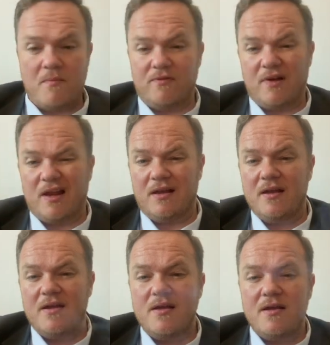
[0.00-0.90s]
Like,
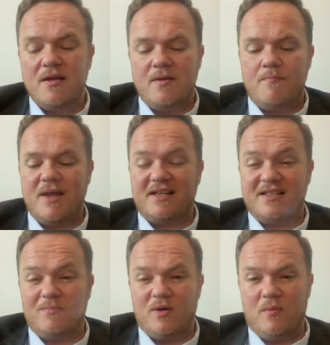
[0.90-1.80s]
a bit
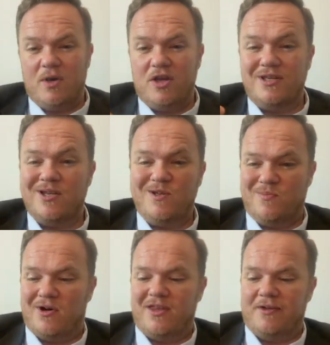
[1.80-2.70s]
disappointing when you do
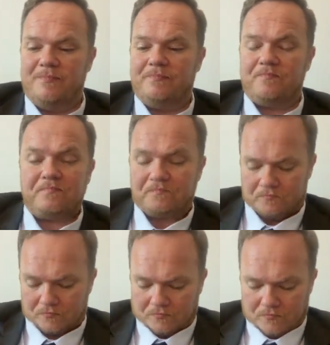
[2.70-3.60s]
buy them.
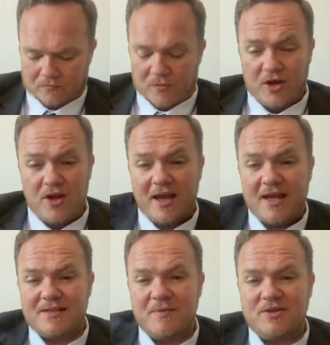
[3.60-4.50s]
You can
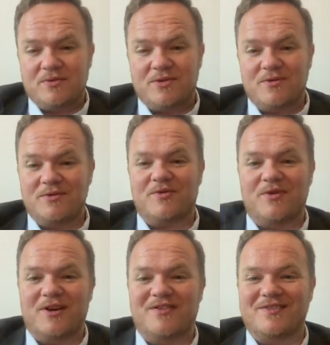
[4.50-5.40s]
get special tools
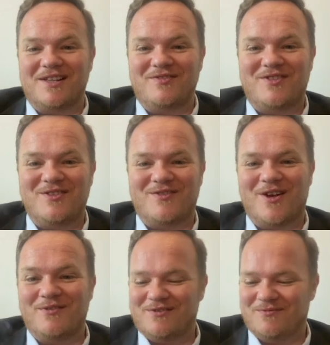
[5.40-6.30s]
for it. I've seen a few
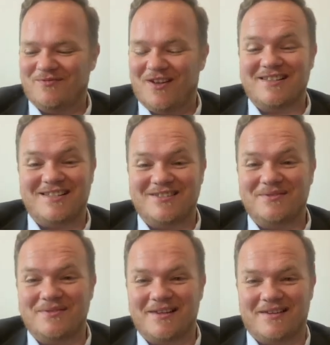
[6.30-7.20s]
folk with some fancy
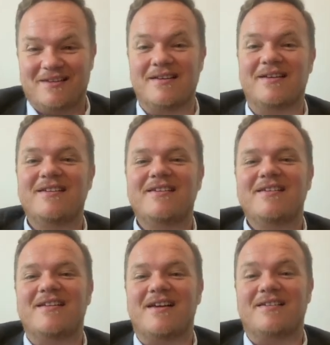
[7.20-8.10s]
tools out
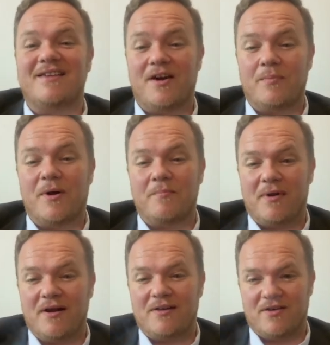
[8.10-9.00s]
there to help
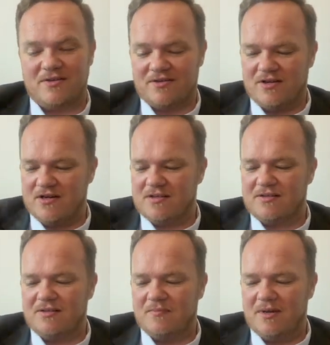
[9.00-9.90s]
unplug those cigars.